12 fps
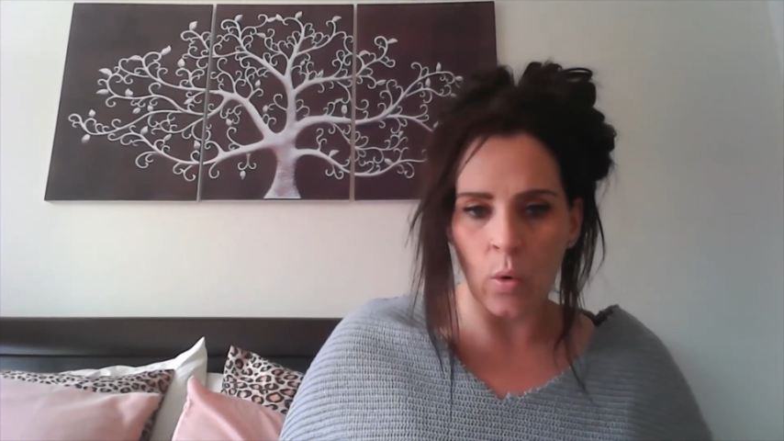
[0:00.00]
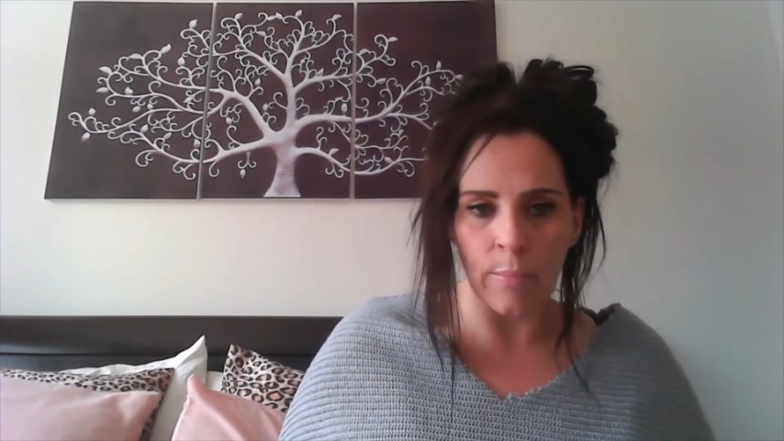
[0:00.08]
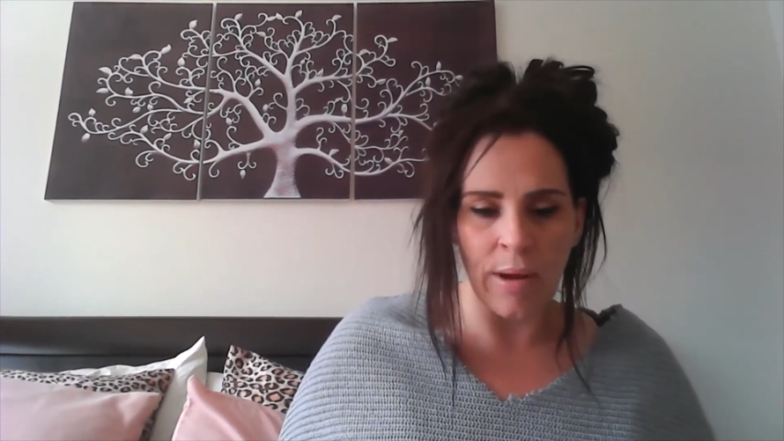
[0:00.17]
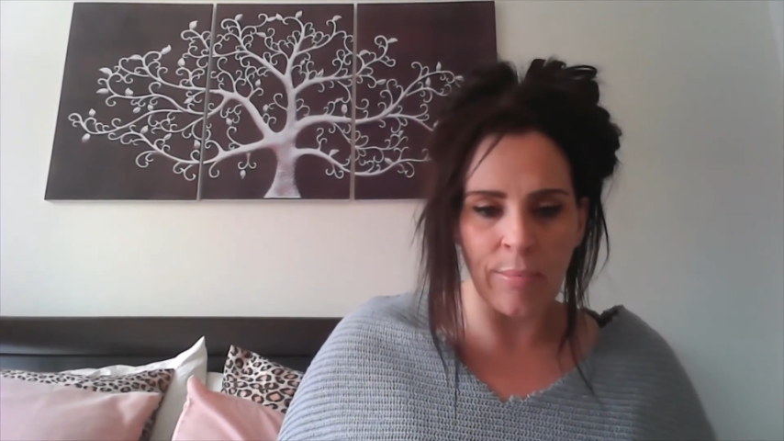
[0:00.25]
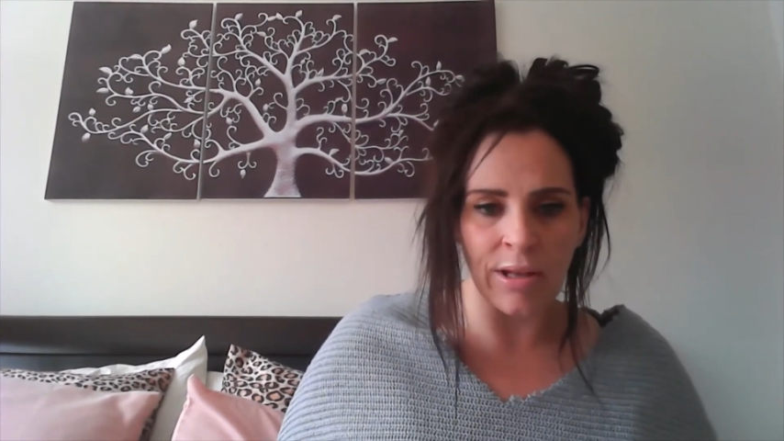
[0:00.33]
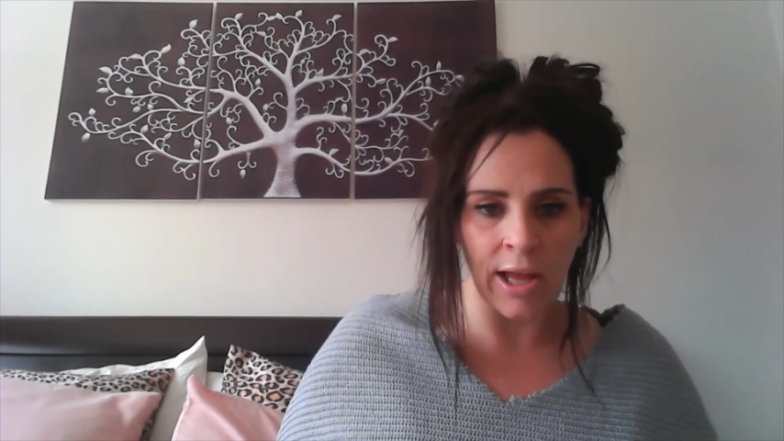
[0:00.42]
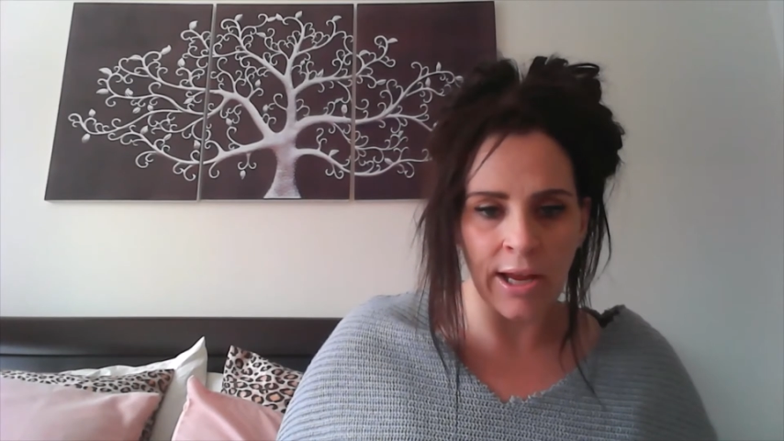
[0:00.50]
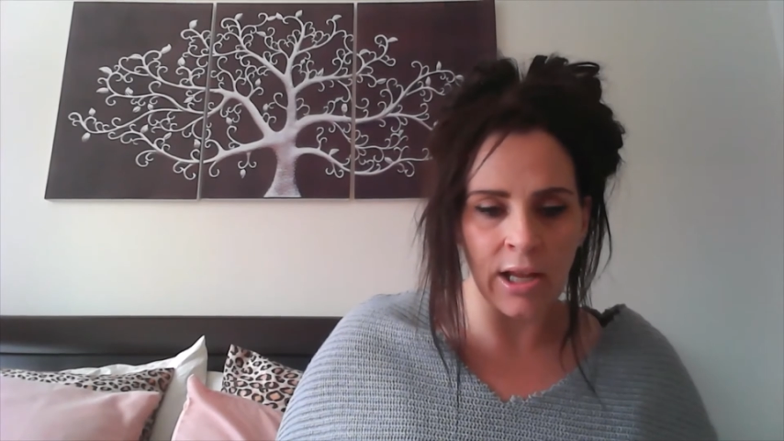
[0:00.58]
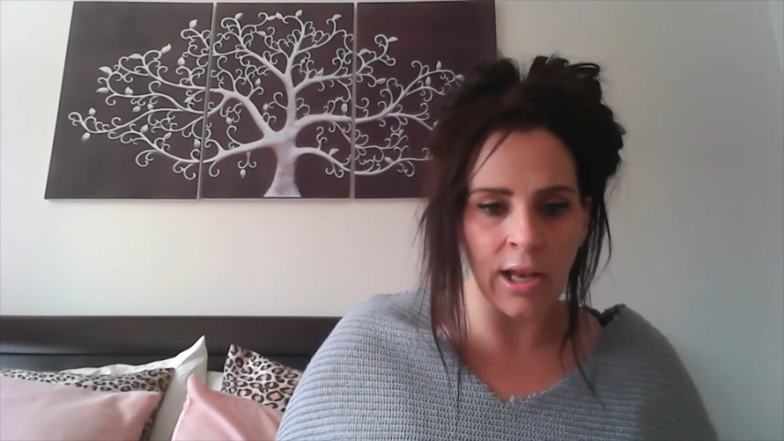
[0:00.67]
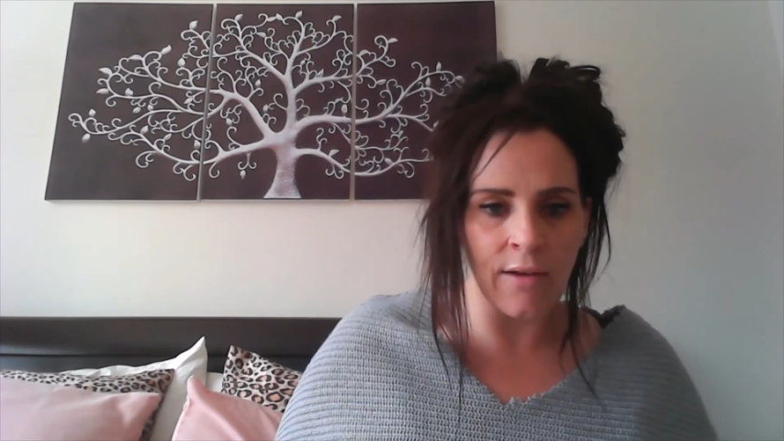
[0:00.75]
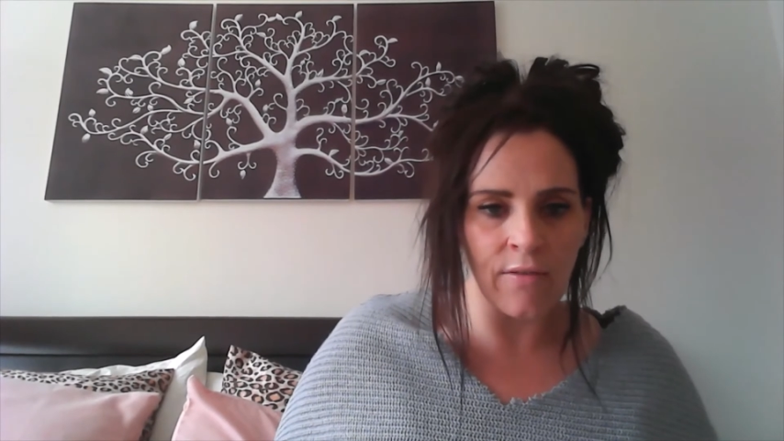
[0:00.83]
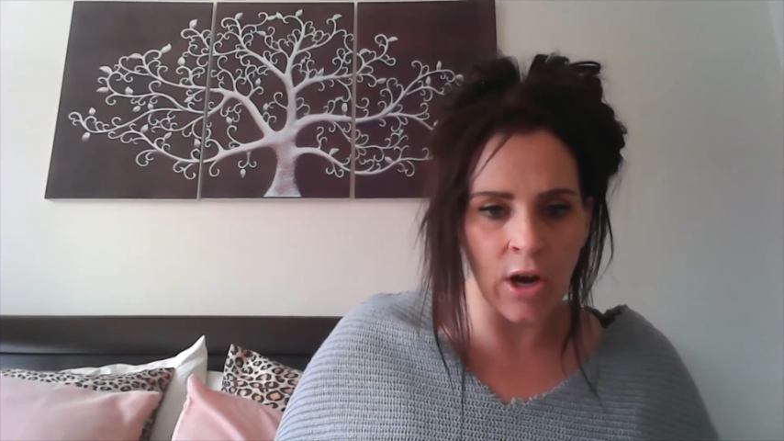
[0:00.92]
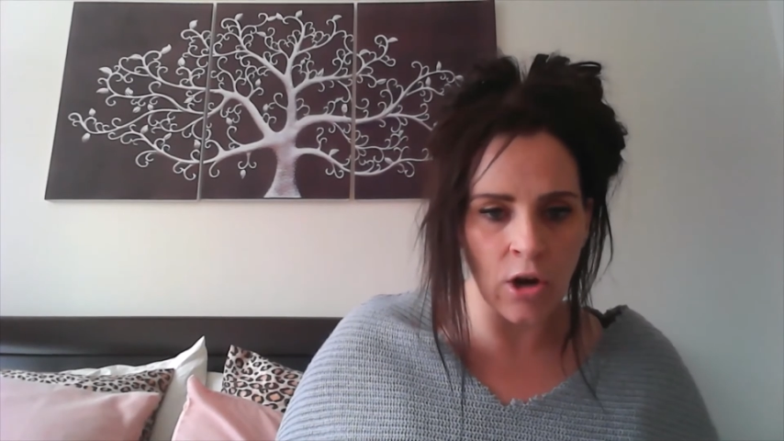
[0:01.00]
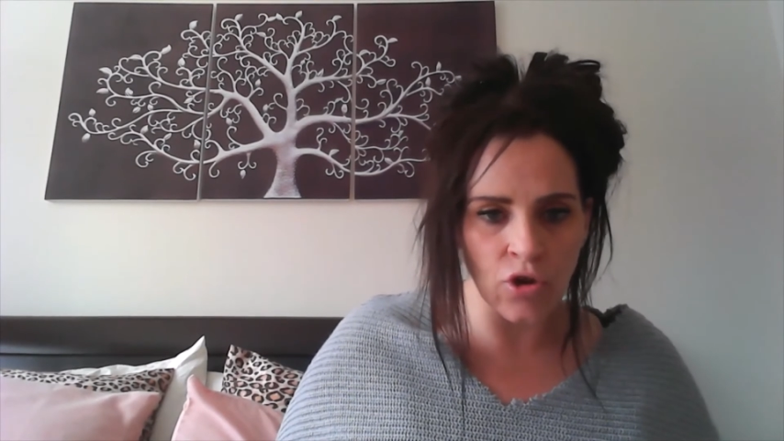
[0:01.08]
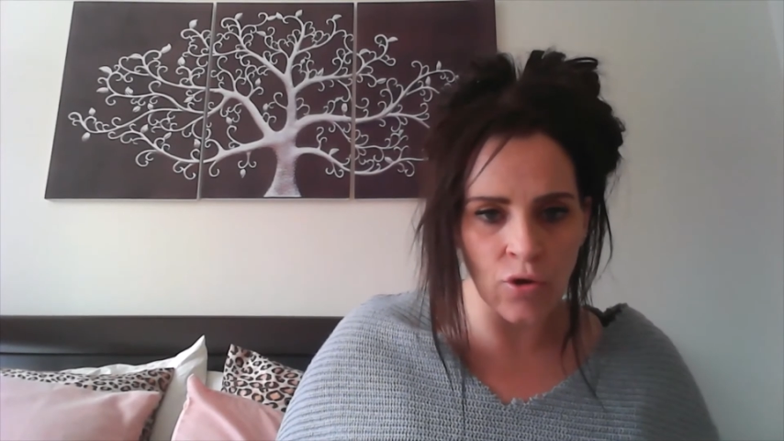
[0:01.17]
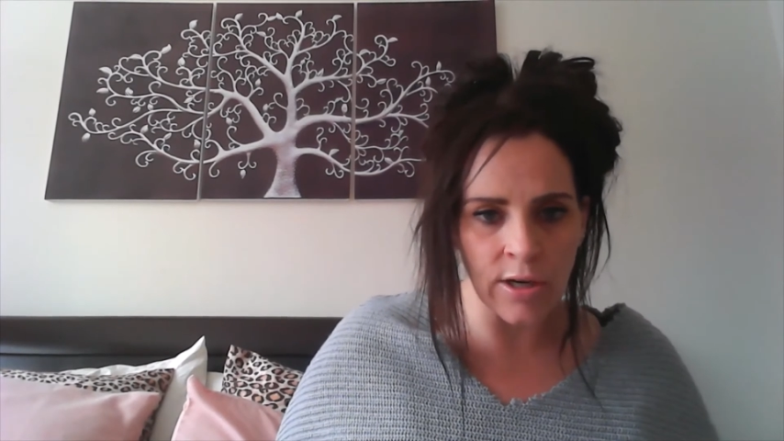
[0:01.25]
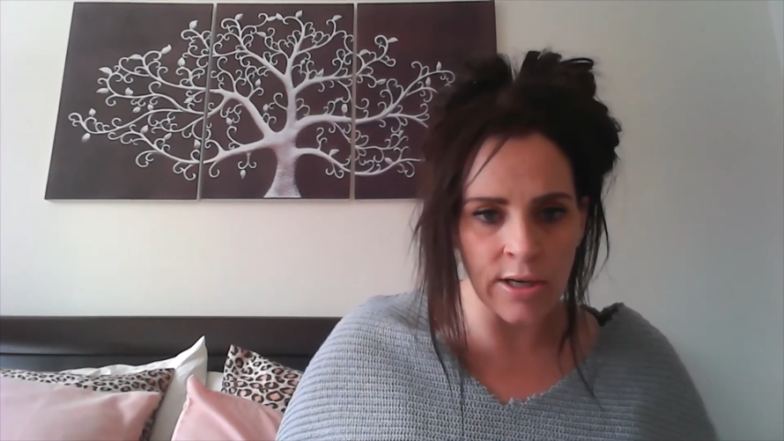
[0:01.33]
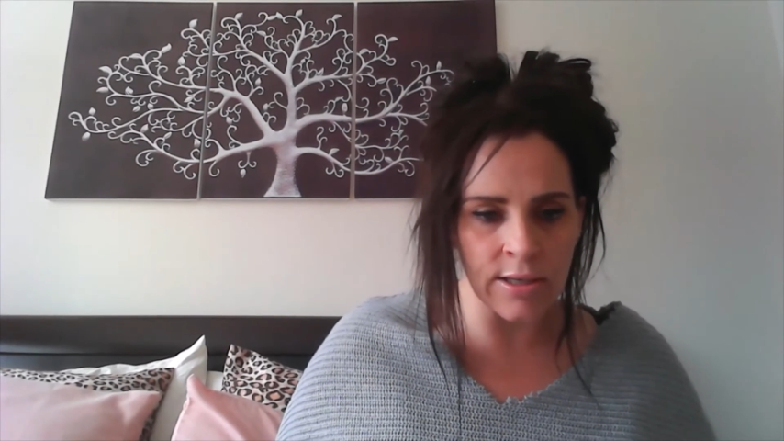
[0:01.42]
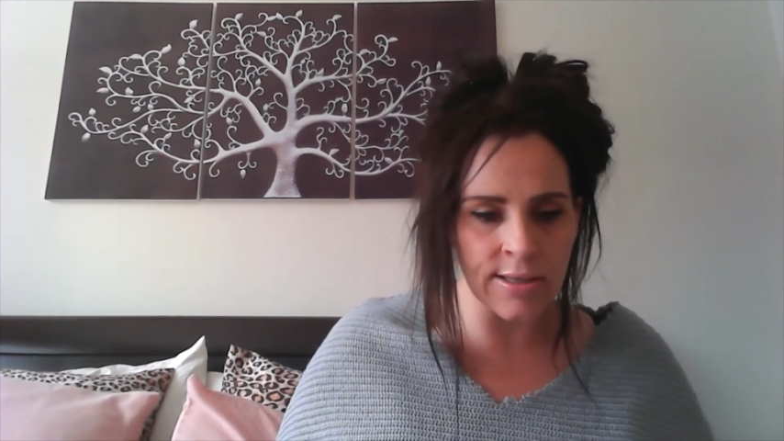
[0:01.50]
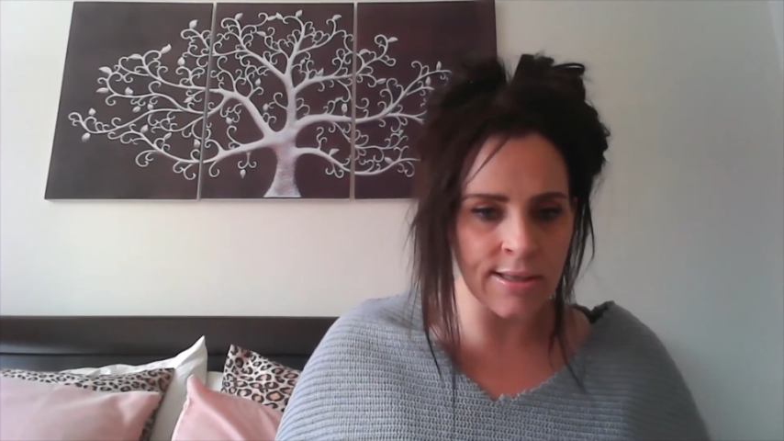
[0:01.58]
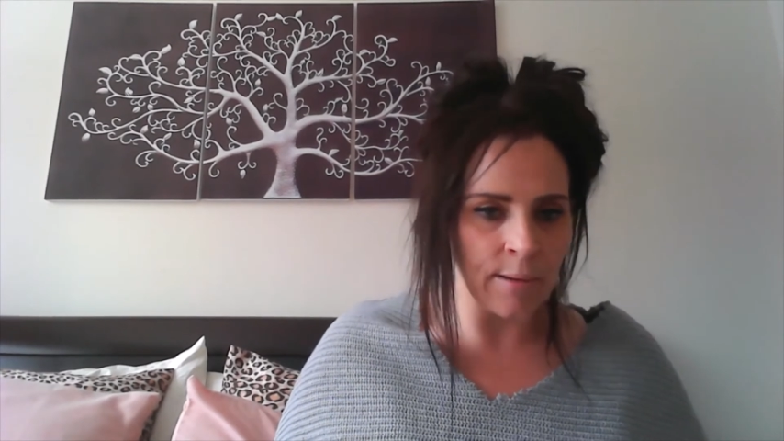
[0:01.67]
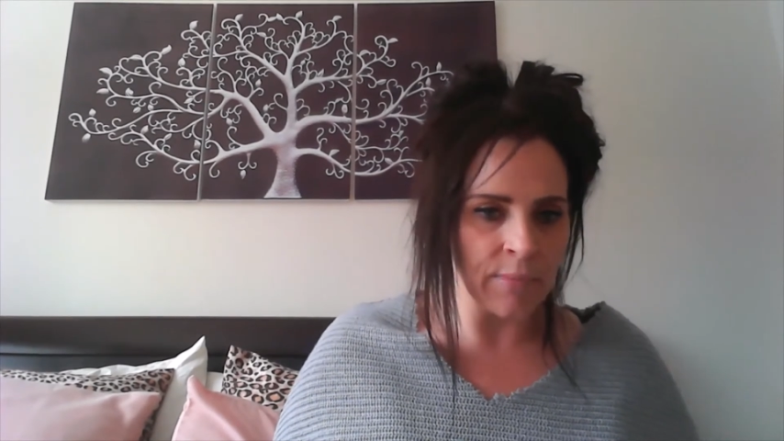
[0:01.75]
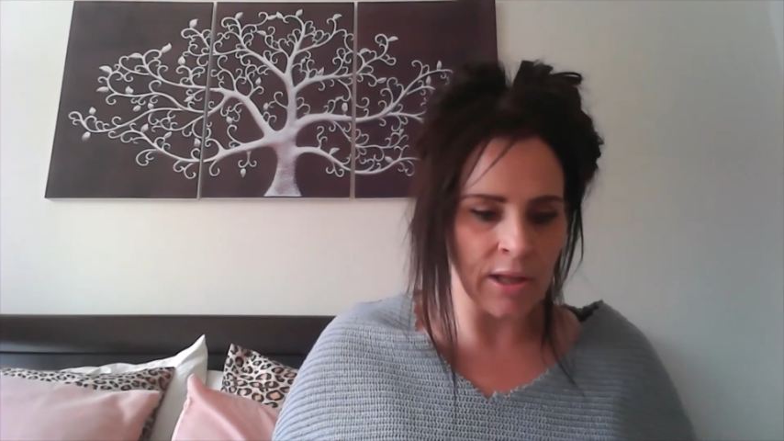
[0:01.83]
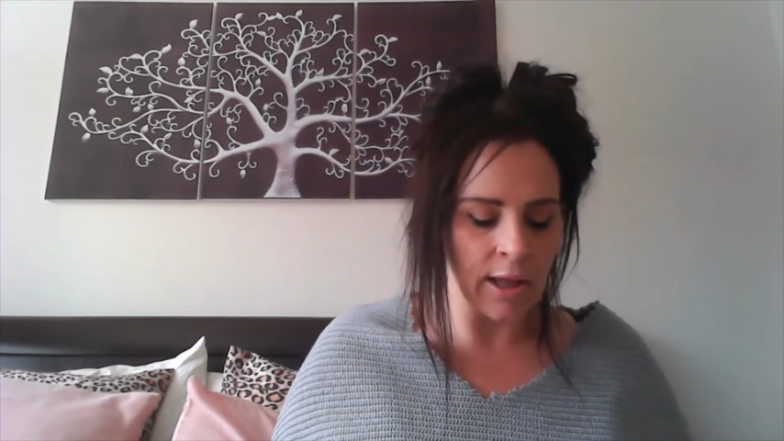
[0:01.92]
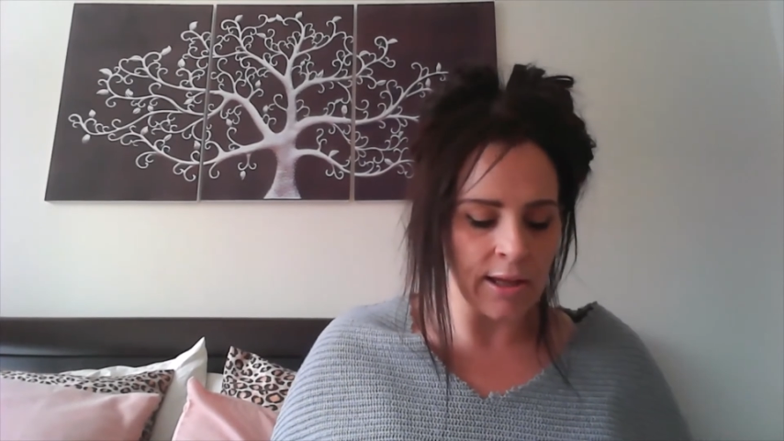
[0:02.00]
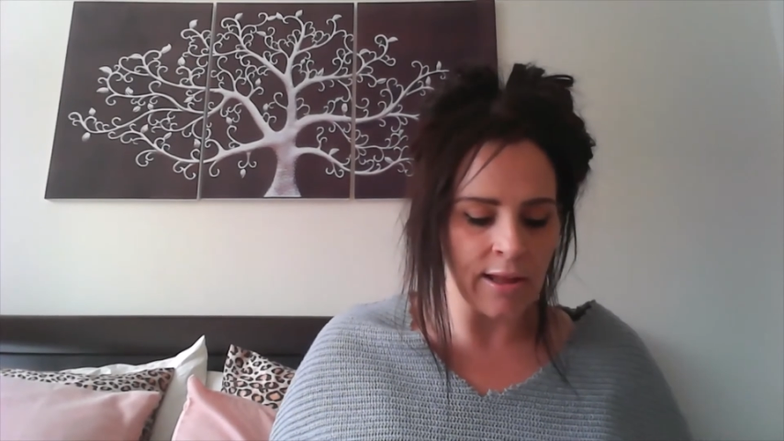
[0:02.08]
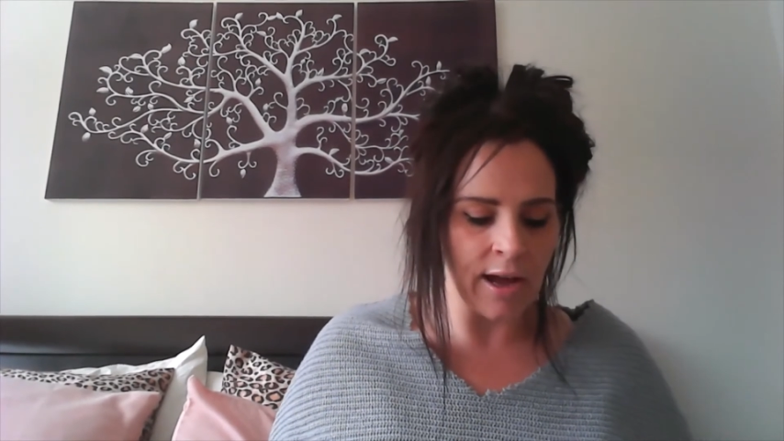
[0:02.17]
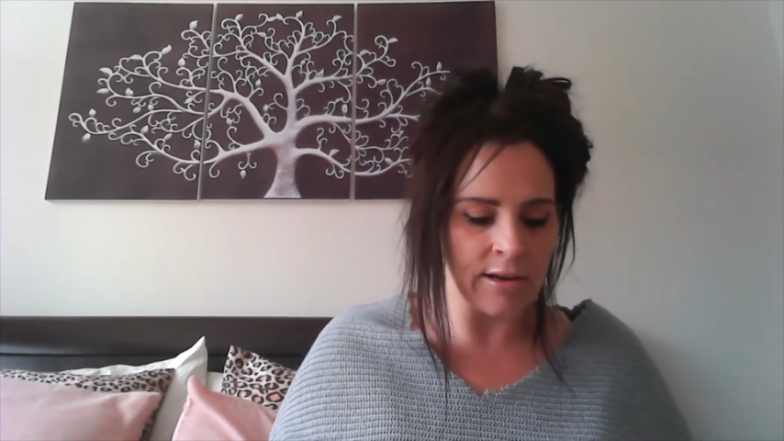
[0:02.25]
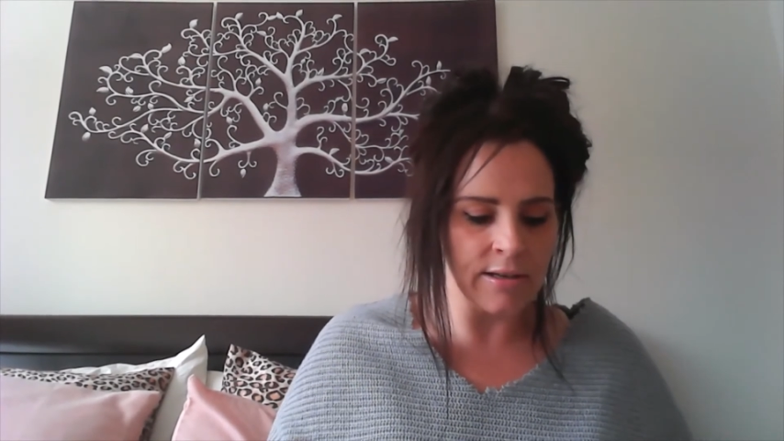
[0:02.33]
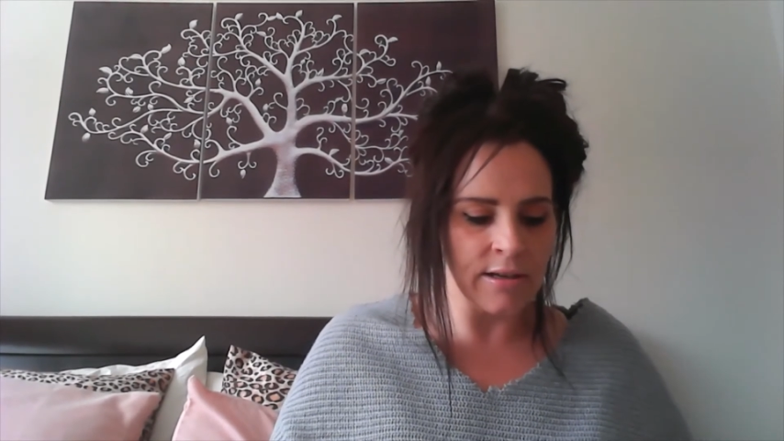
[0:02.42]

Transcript: maybe like 1100, something like that.